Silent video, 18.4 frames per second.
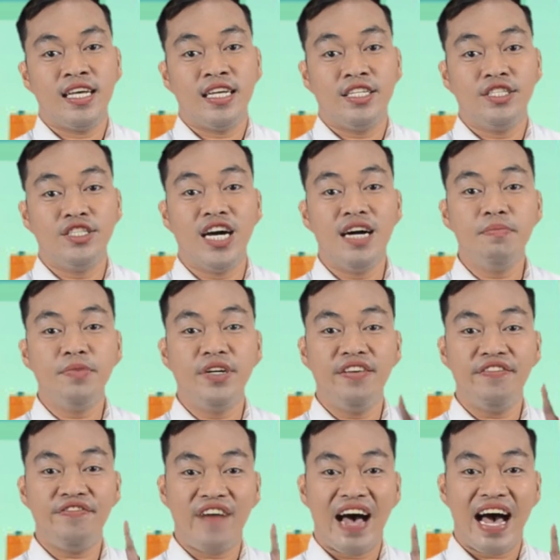
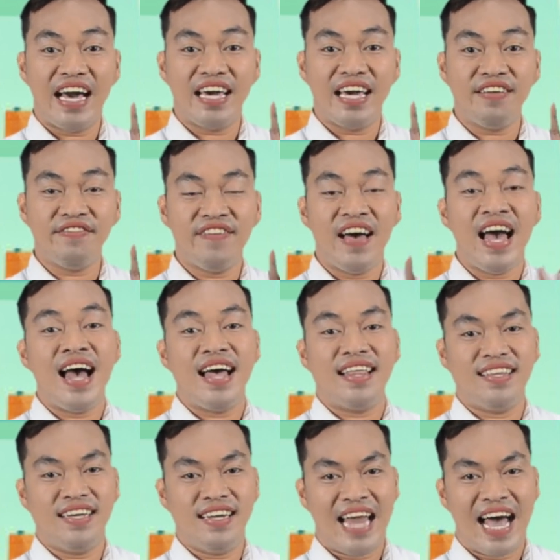Number 5,
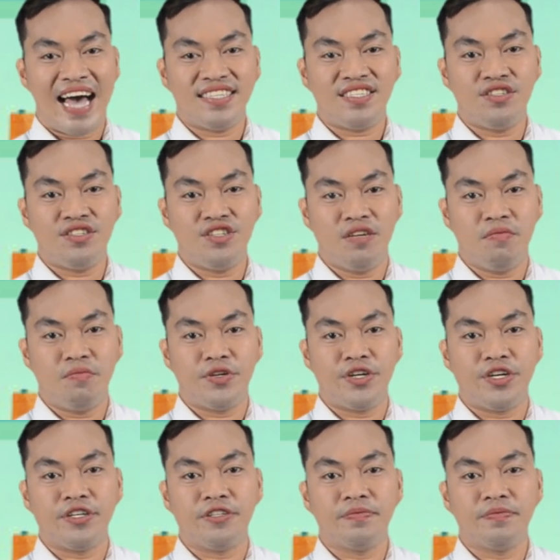the last number.